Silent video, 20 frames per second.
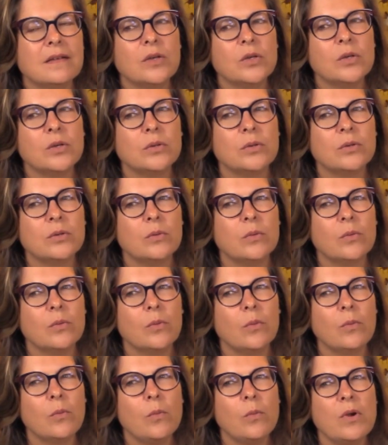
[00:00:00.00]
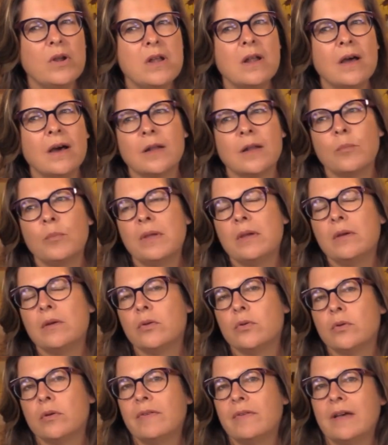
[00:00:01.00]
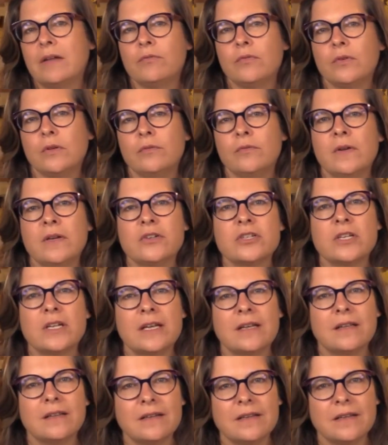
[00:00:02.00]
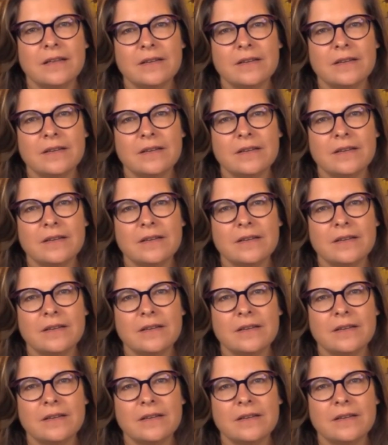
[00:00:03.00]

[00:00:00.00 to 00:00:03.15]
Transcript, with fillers: who would not appear to have had full functionality,